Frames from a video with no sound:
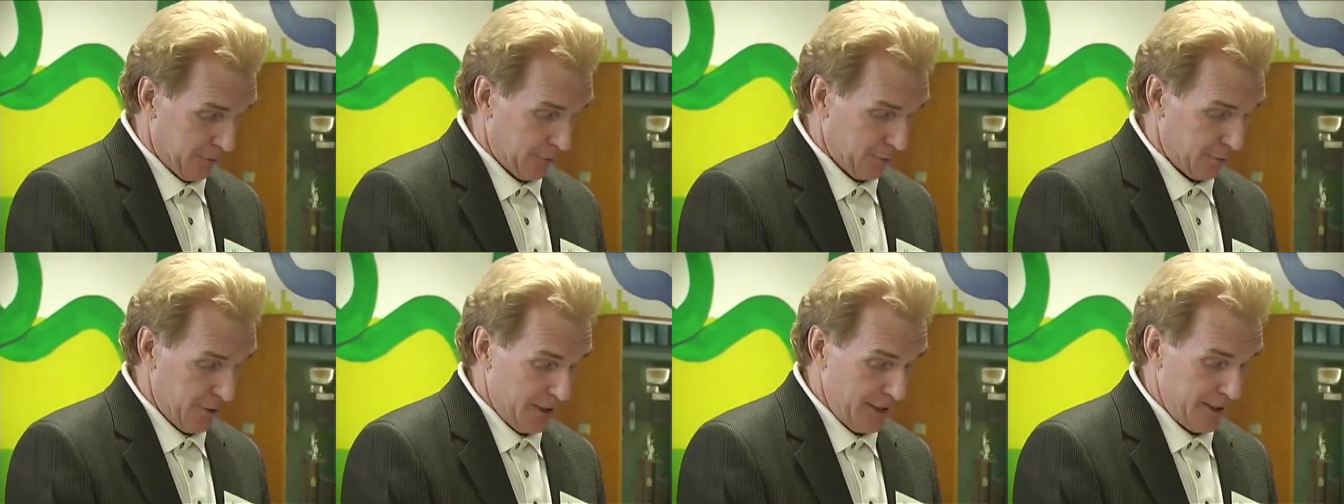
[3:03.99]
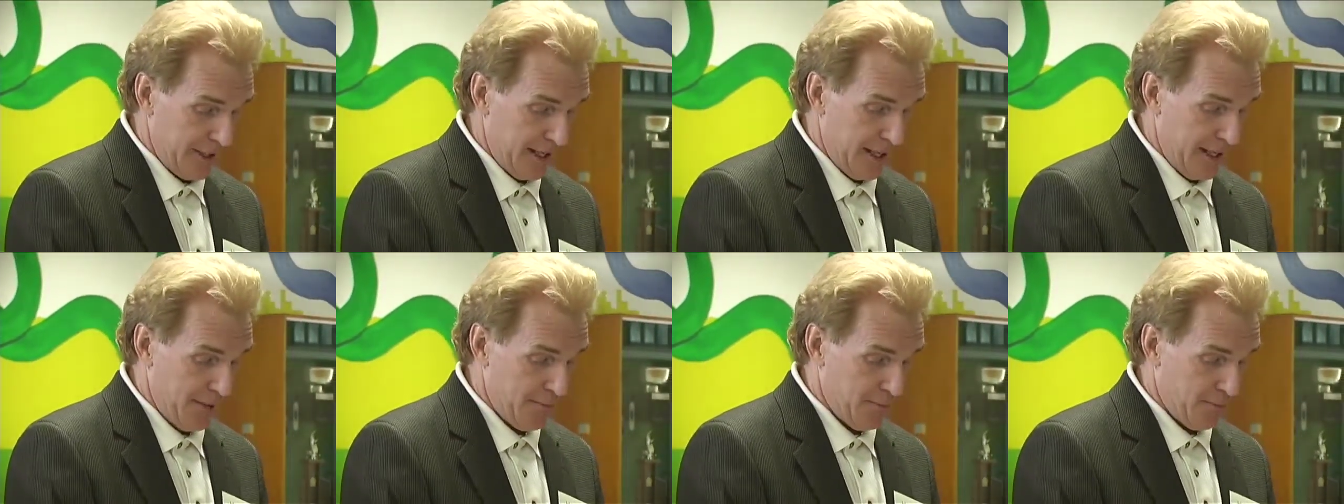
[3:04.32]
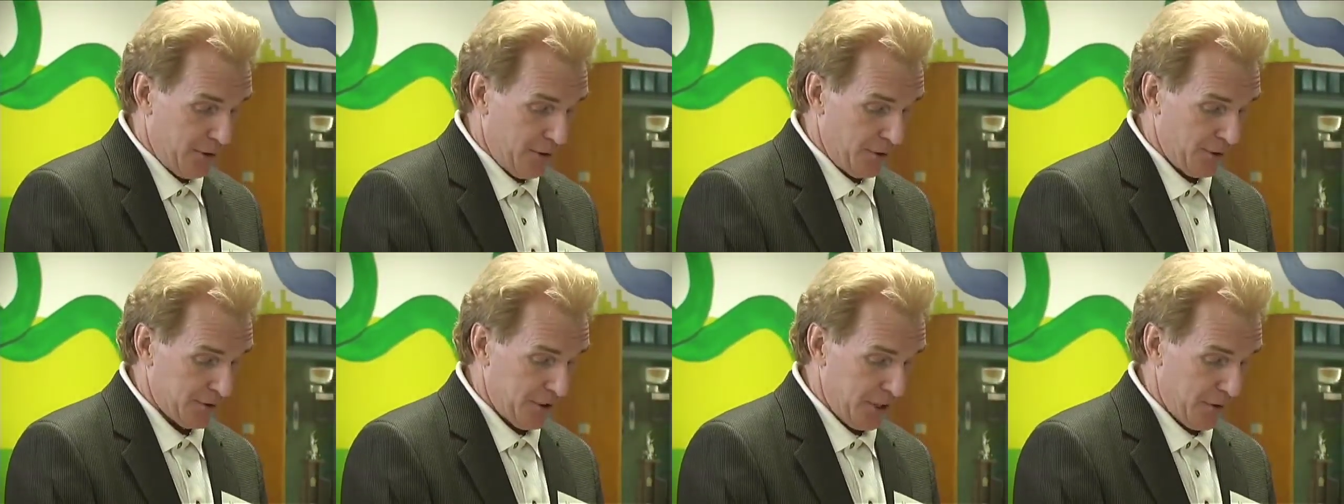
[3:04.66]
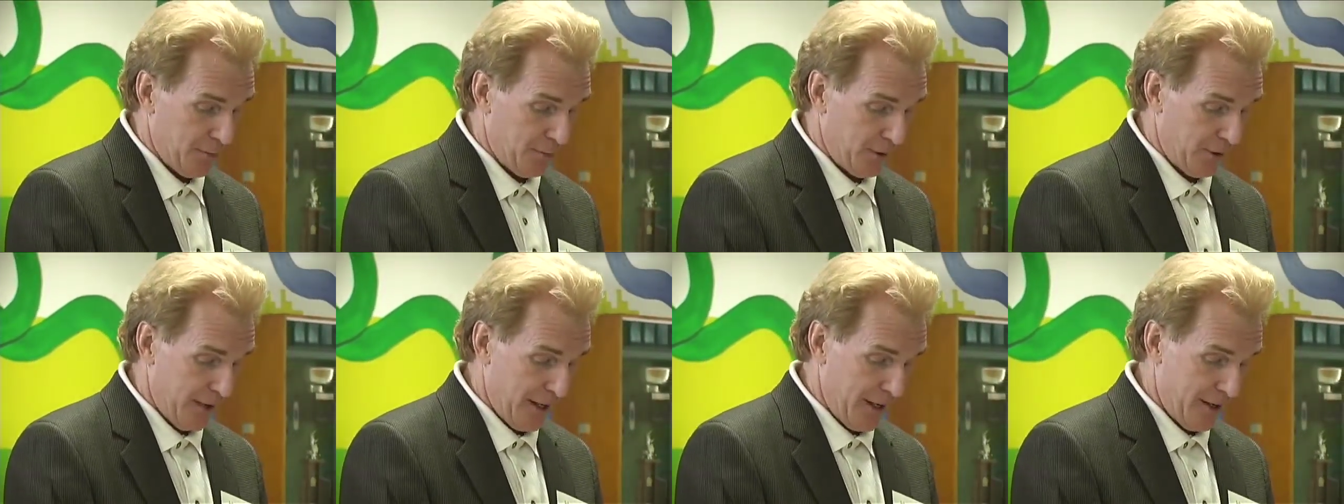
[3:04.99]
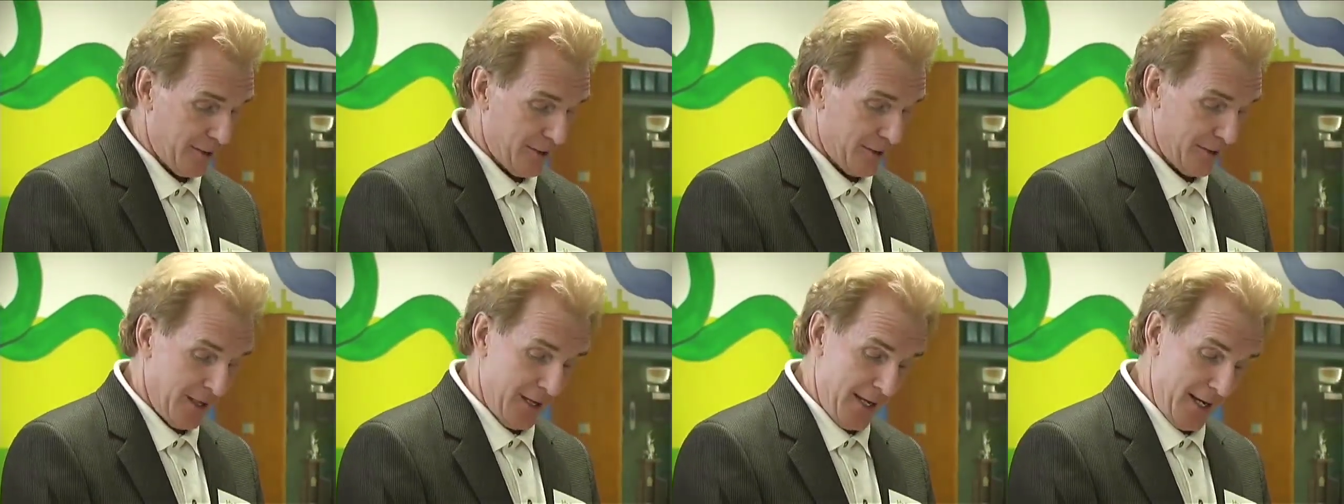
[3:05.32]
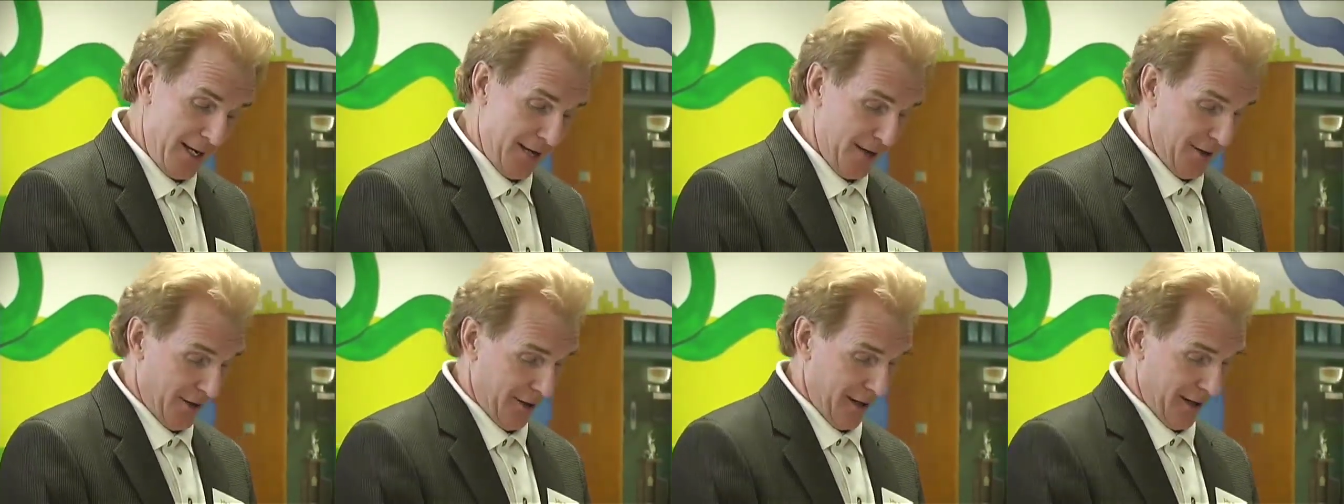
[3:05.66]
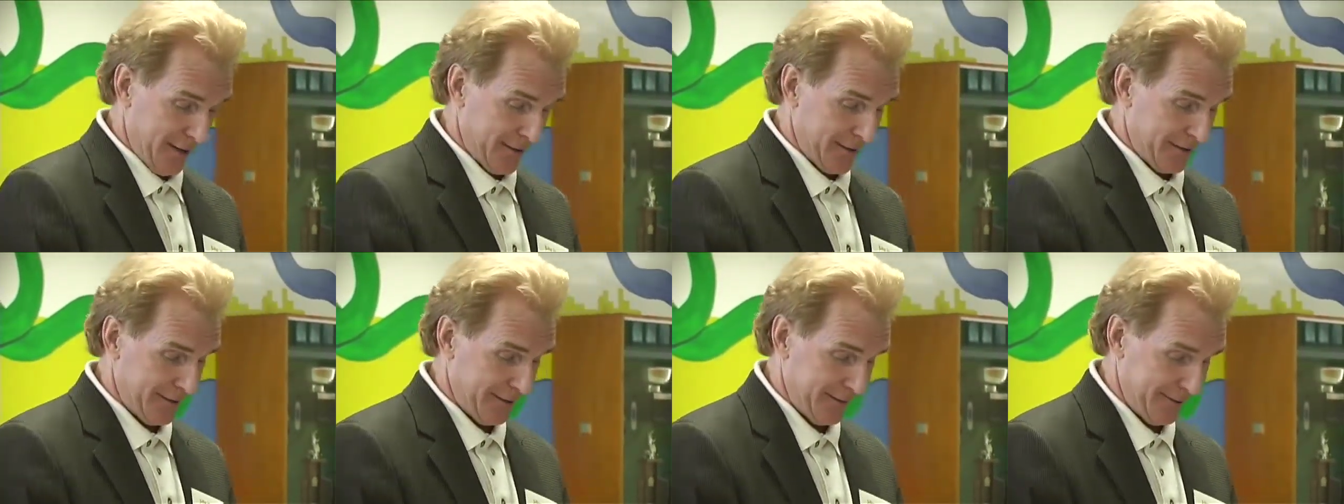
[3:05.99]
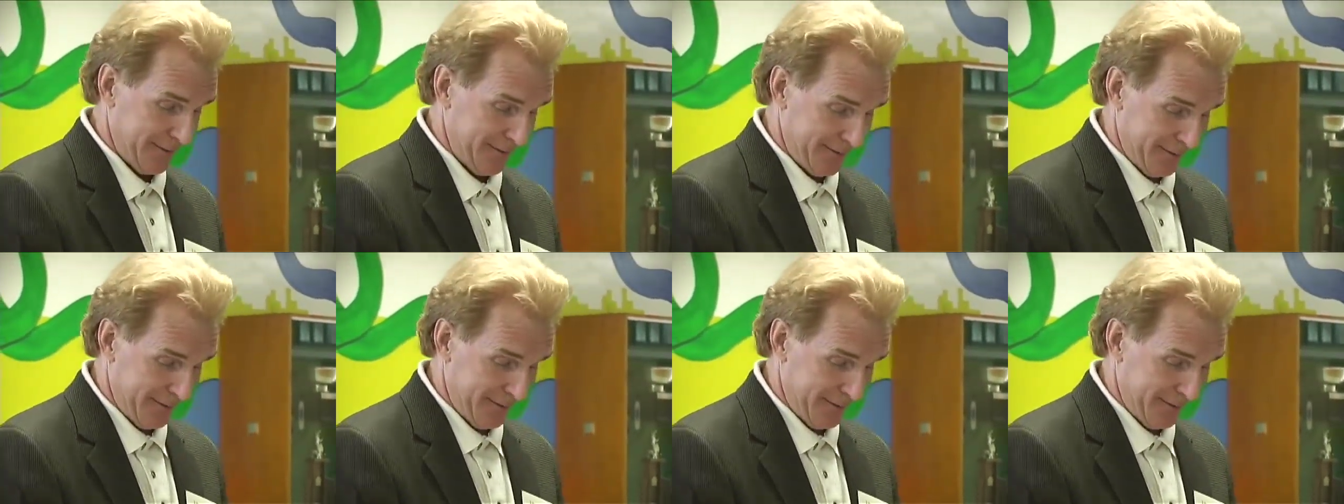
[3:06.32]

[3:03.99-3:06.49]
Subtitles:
3D multiplayer kiosk.